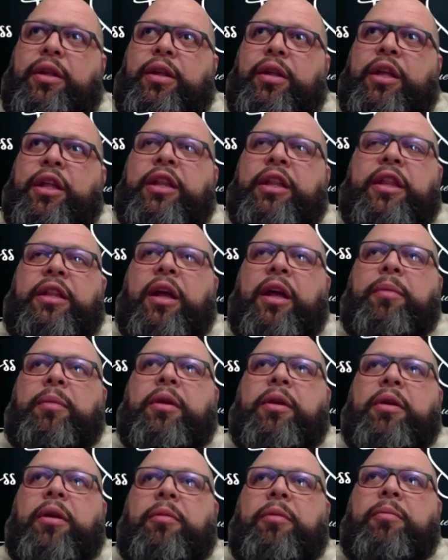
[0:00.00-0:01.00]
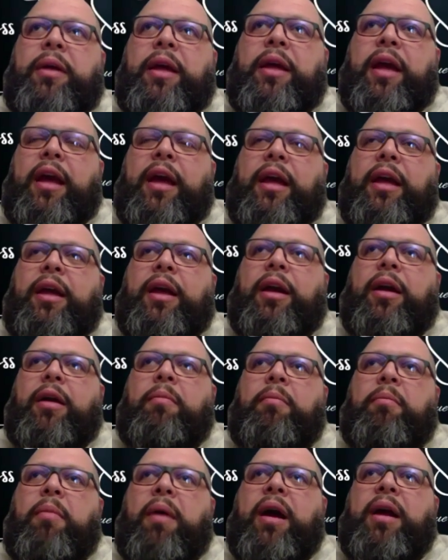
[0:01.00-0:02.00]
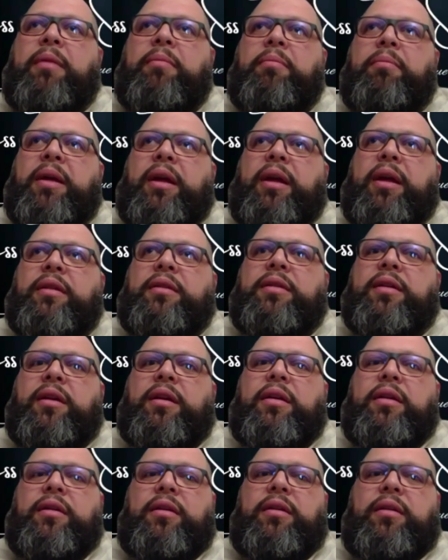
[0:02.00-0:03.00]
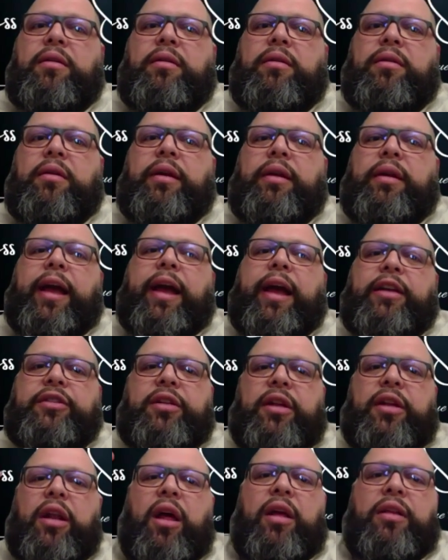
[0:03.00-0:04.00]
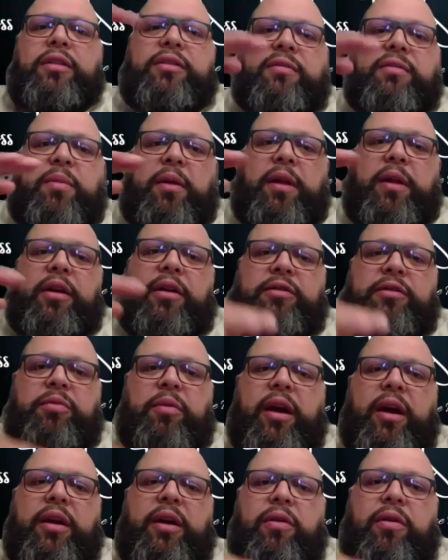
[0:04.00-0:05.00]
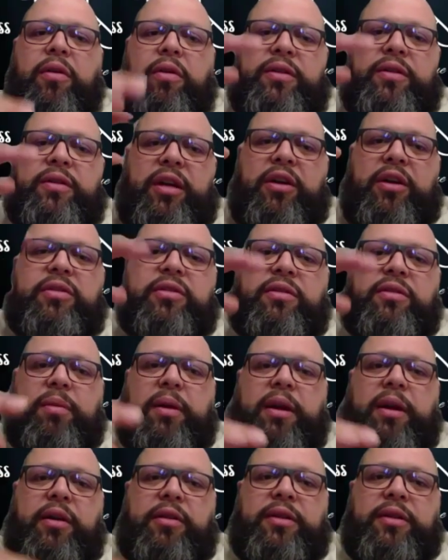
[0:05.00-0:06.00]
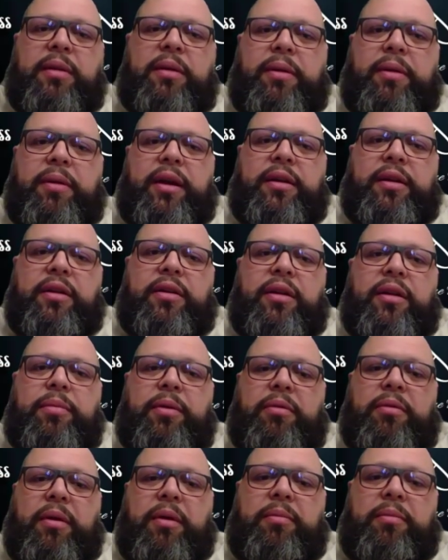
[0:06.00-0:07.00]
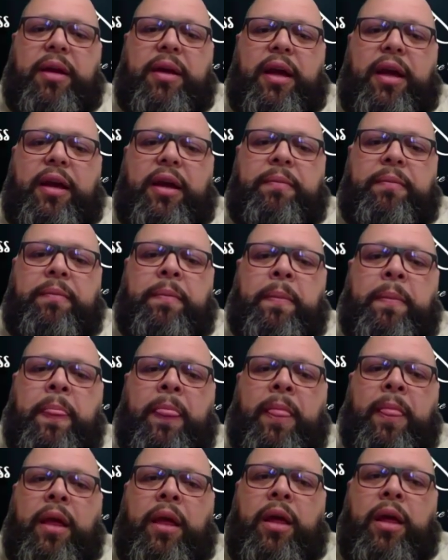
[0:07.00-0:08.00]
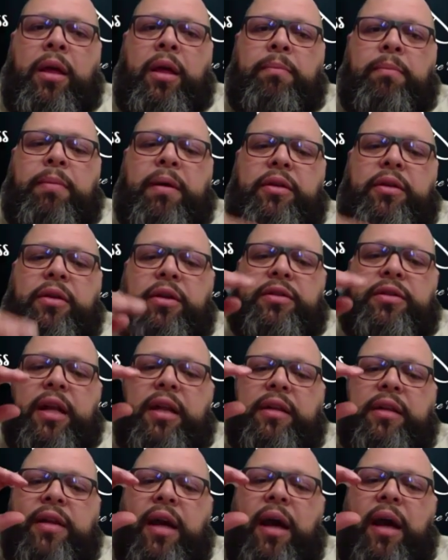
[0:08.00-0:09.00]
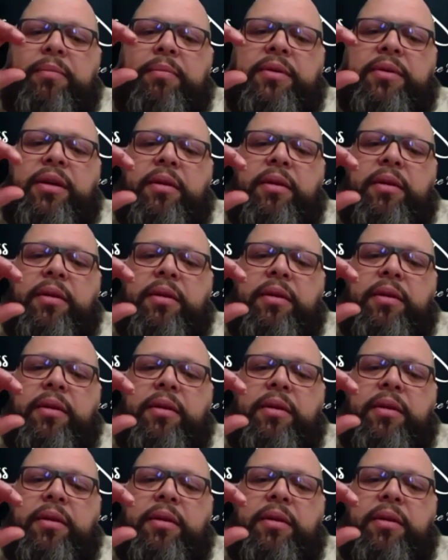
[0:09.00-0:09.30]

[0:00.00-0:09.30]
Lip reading: the WNBA might be into echelons of players, right? Or tiers of players that play in the WNBA. But there's that top tier